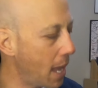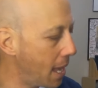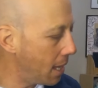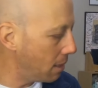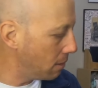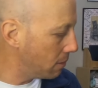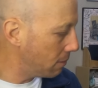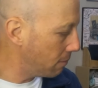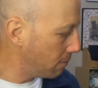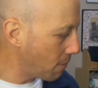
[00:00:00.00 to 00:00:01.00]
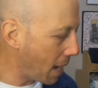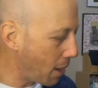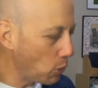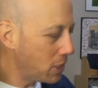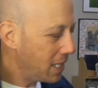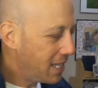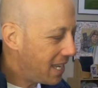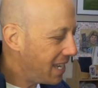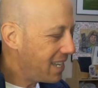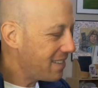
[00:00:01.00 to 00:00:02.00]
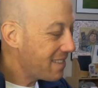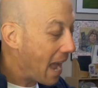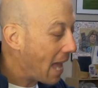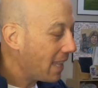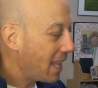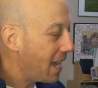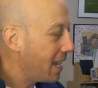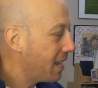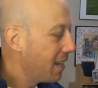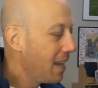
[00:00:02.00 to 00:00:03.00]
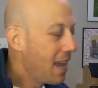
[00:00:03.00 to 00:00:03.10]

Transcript: And my OCD does not like